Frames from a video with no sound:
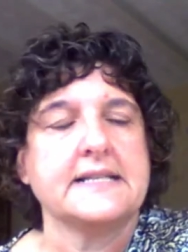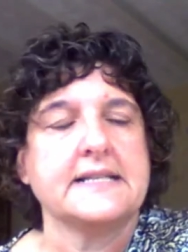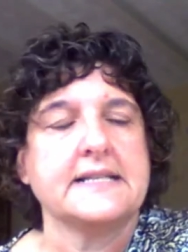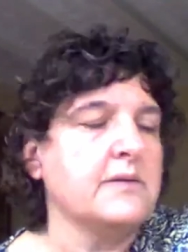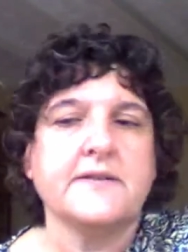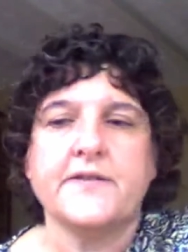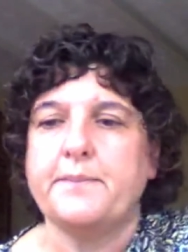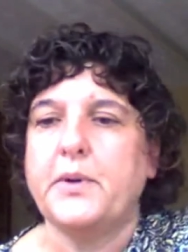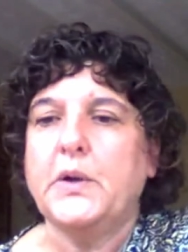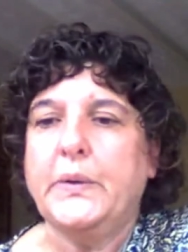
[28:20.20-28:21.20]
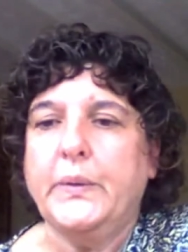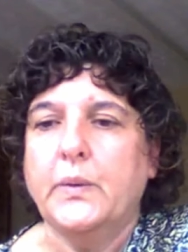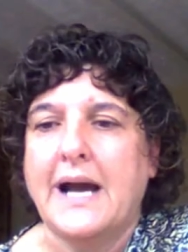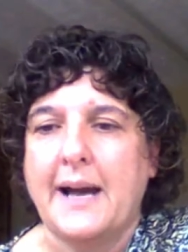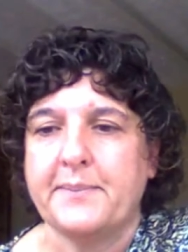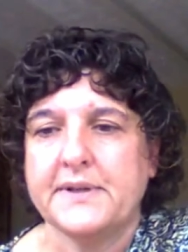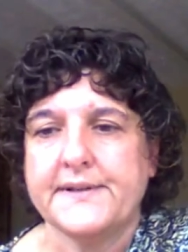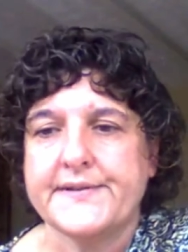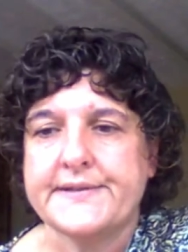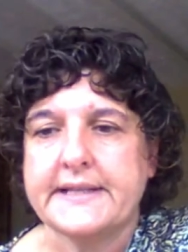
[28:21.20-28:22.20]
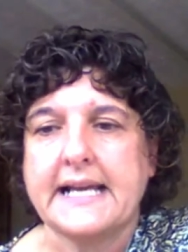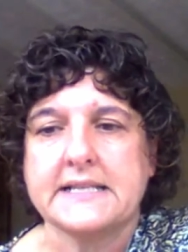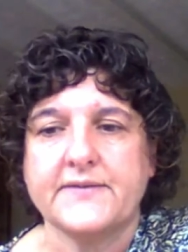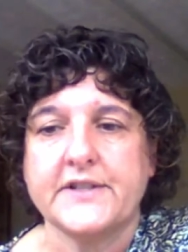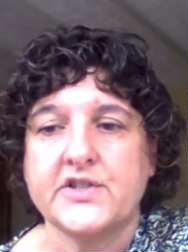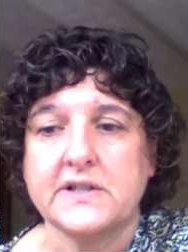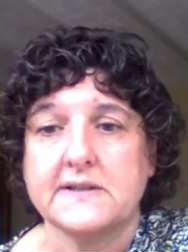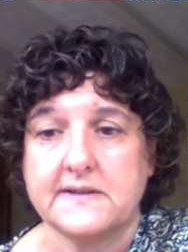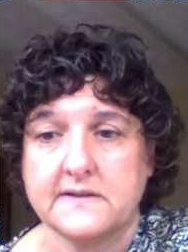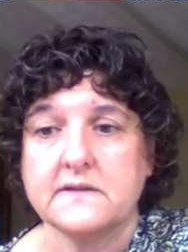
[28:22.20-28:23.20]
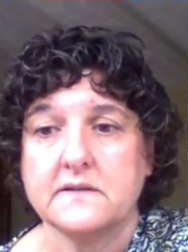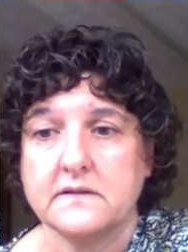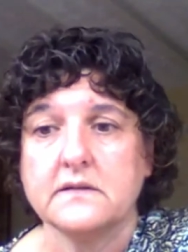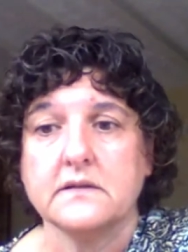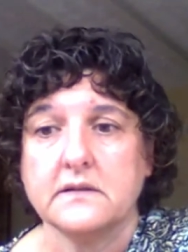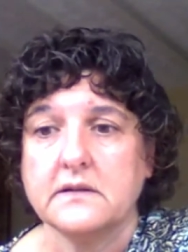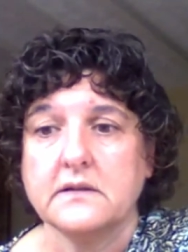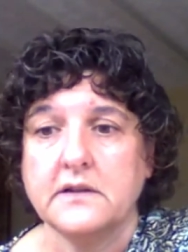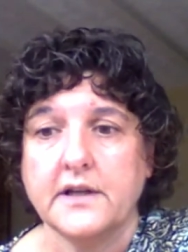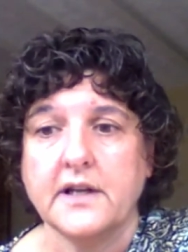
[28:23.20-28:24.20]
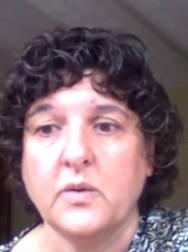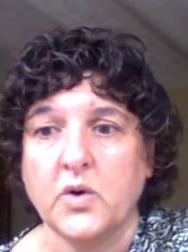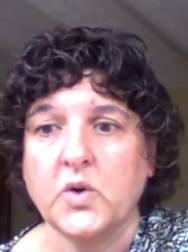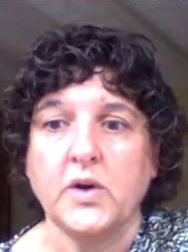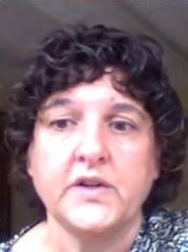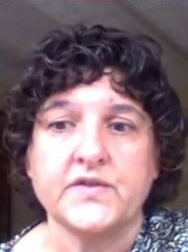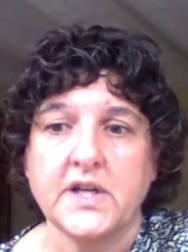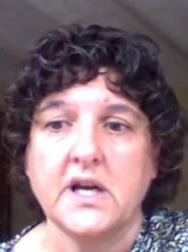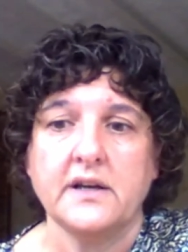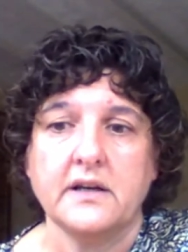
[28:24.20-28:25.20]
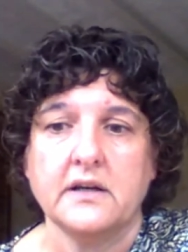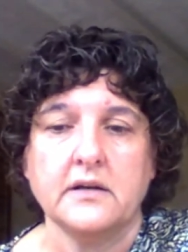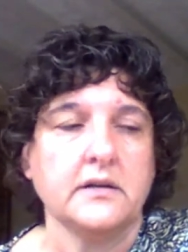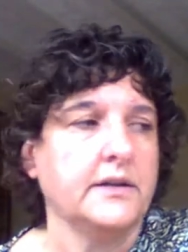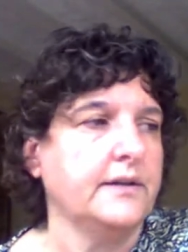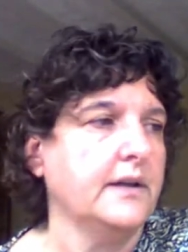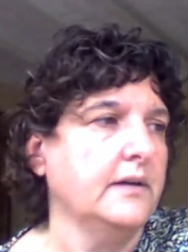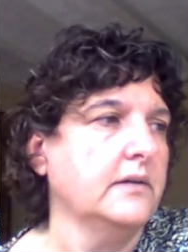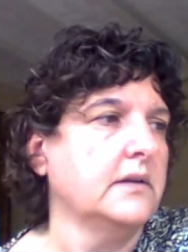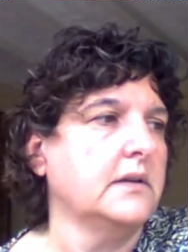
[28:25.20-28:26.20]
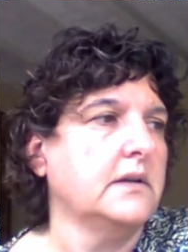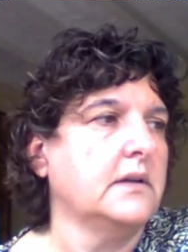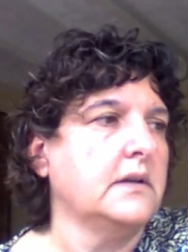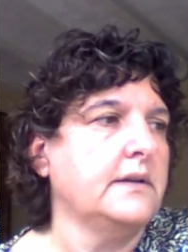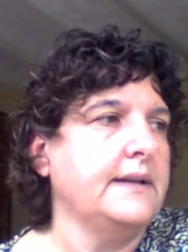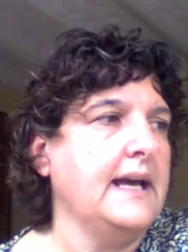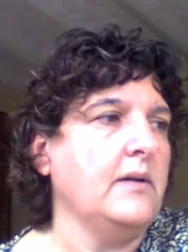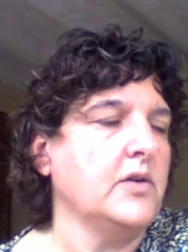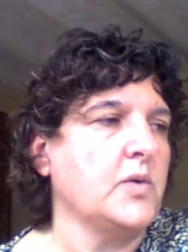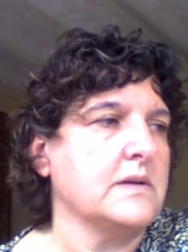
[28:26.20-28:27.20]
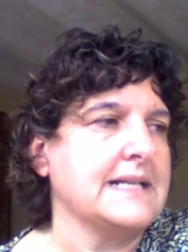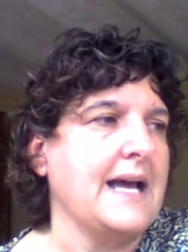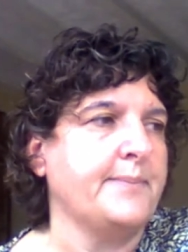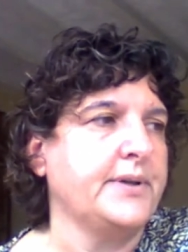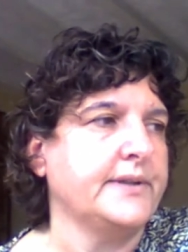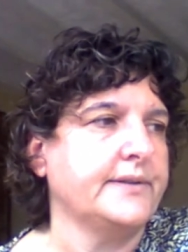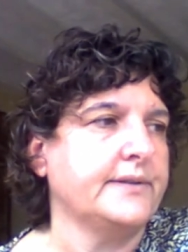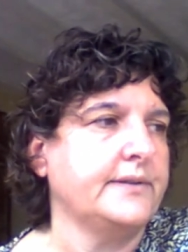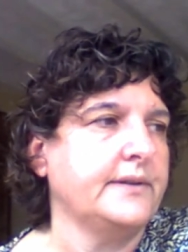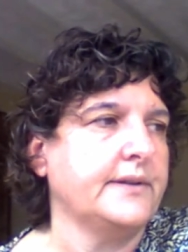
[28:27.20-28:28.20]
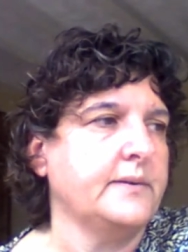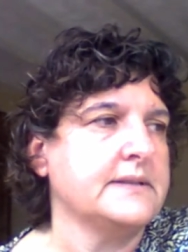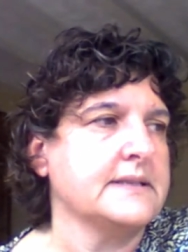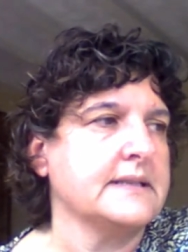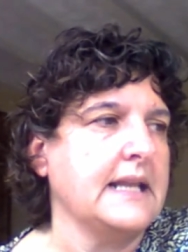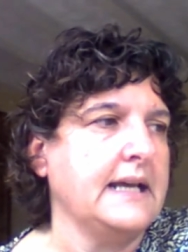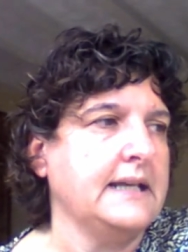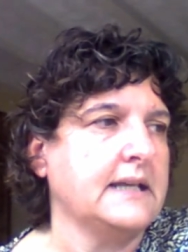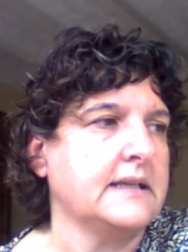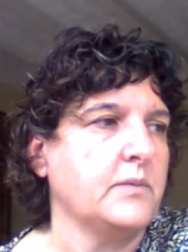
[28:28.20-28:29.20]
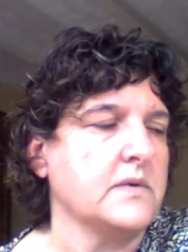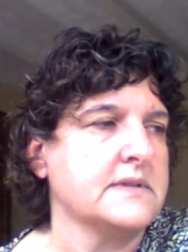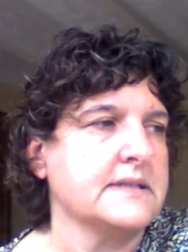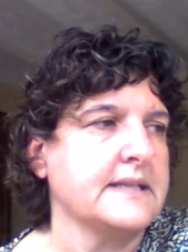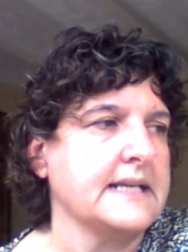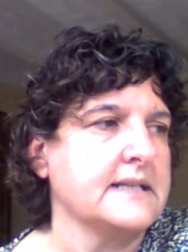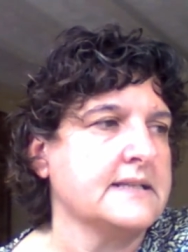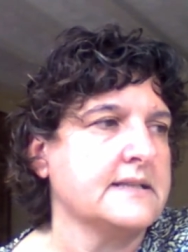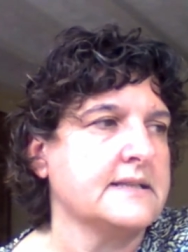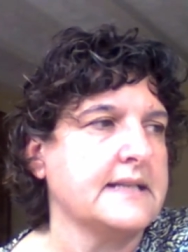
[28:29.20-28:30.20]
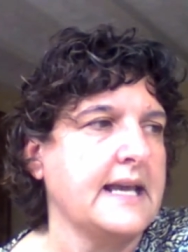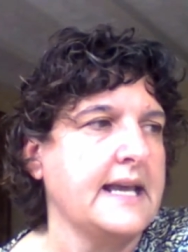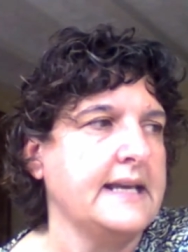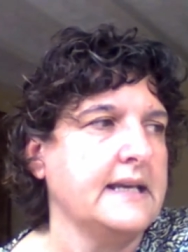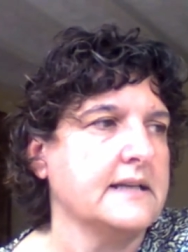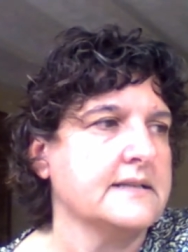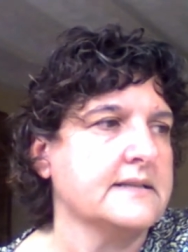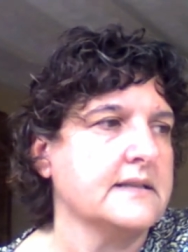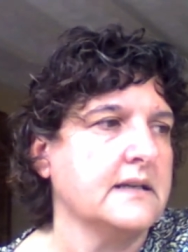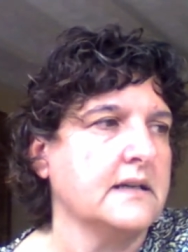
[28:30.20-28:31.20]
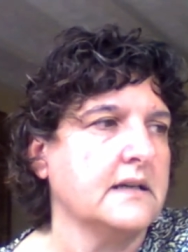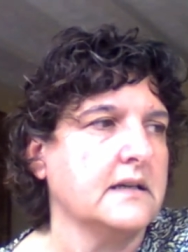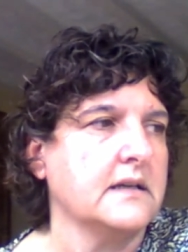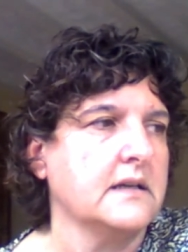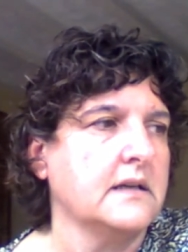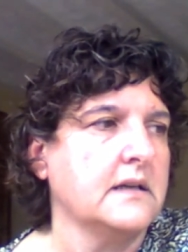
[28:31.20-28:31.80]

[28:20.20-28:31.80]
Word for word: out of the blue happens, it gets vicious. Mm-hmm. You know, look what you've done, you know. Now look what's happened, you know. It doesn't like, wants things to stay as uh,